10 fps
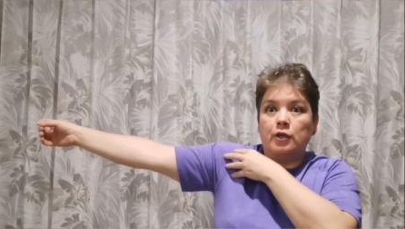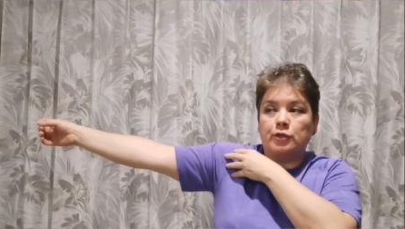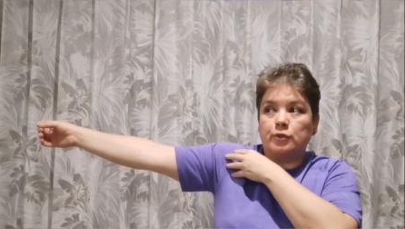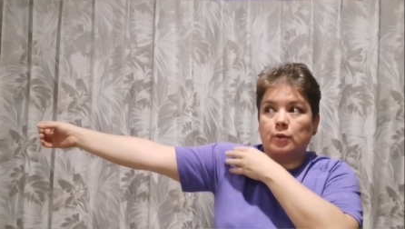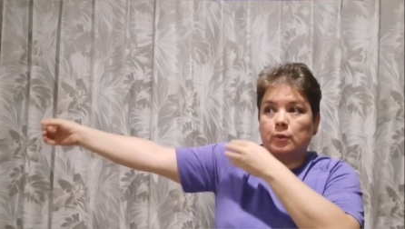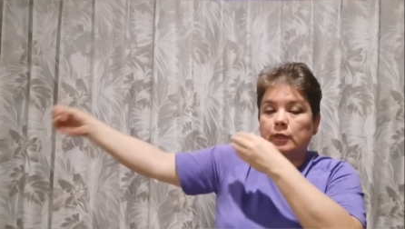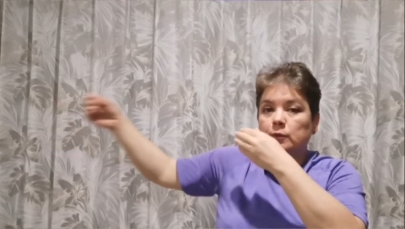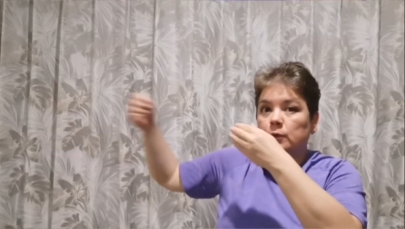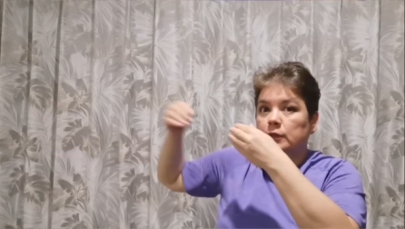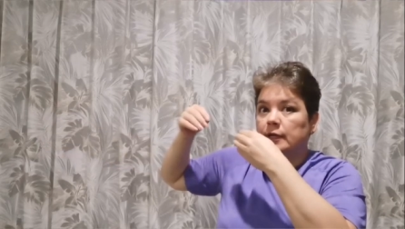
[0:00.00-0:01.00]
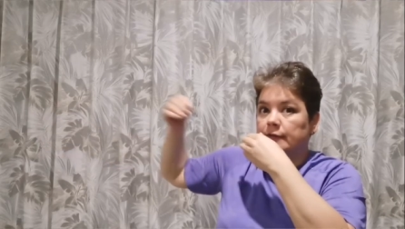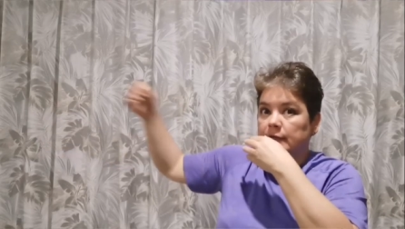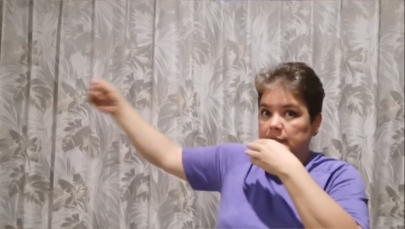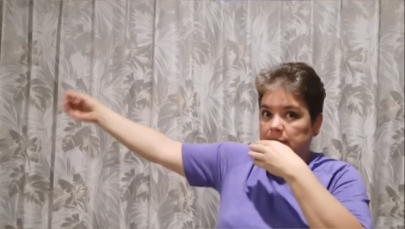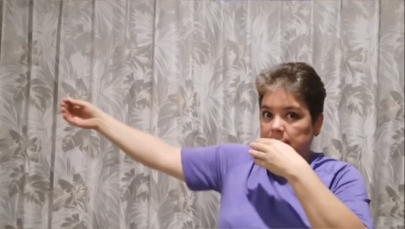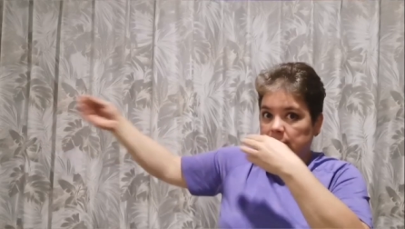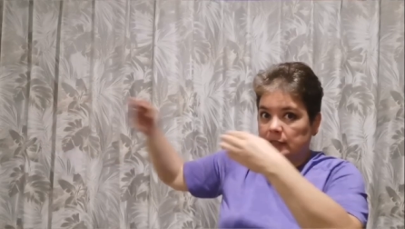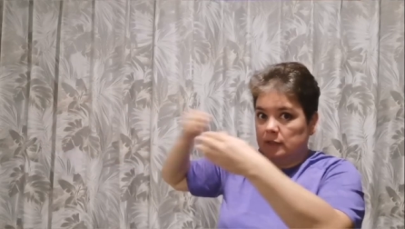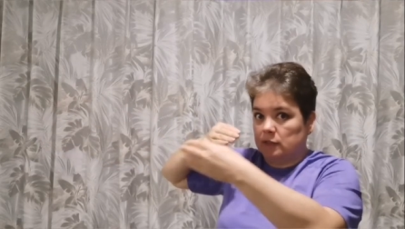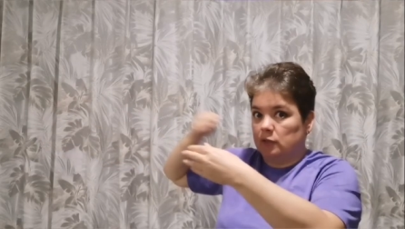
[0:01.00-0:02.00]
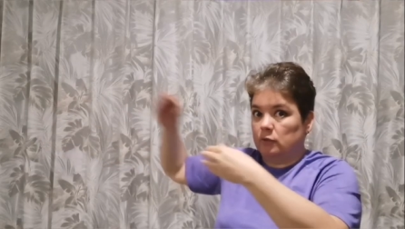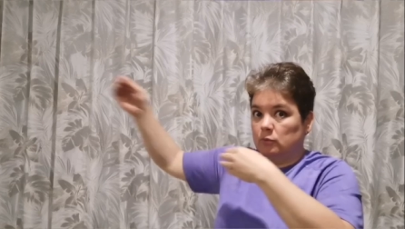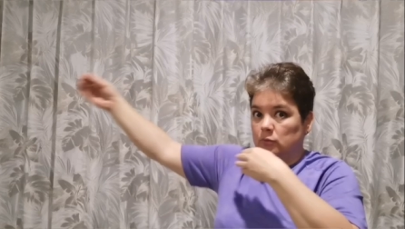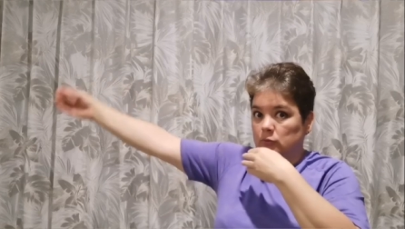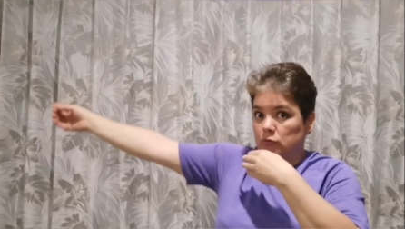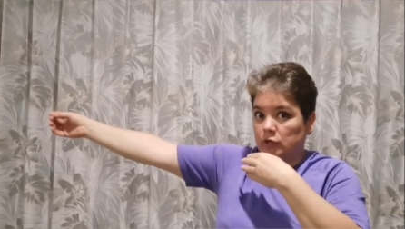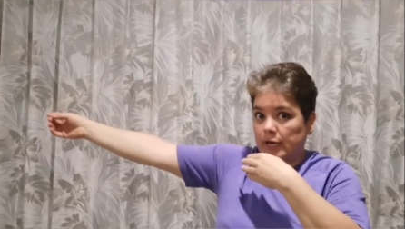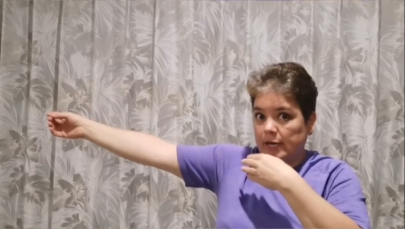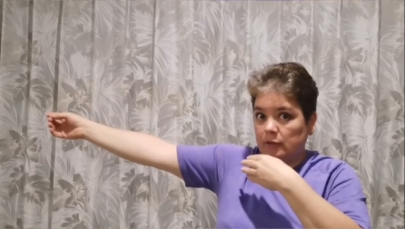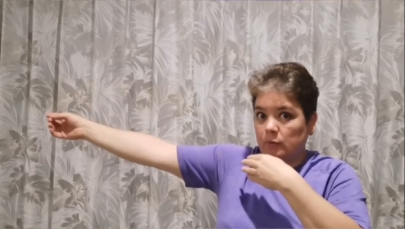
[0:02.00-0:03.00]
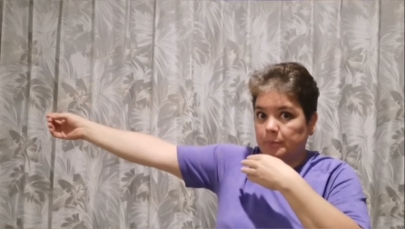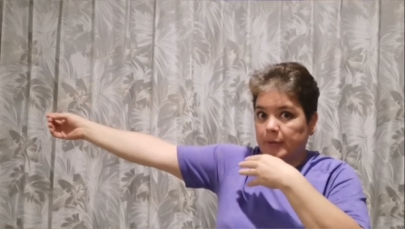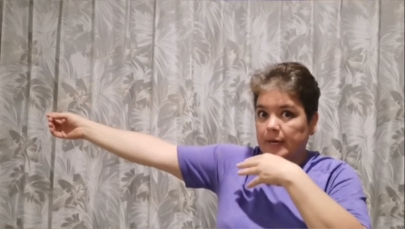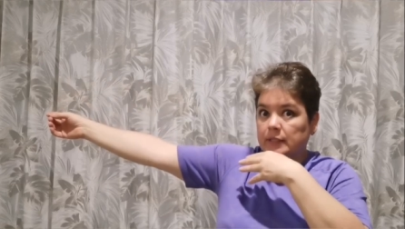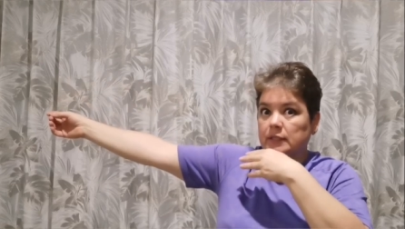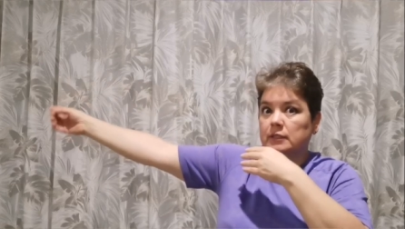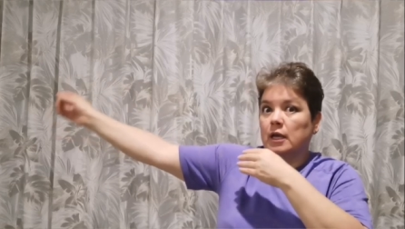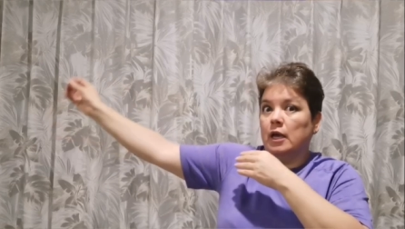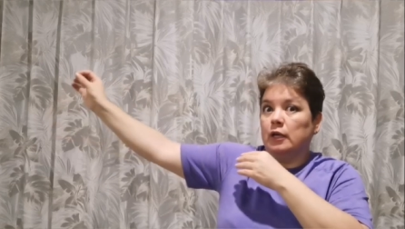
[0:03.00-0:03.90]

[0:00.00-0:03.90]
So at whatever distance you train, you practice,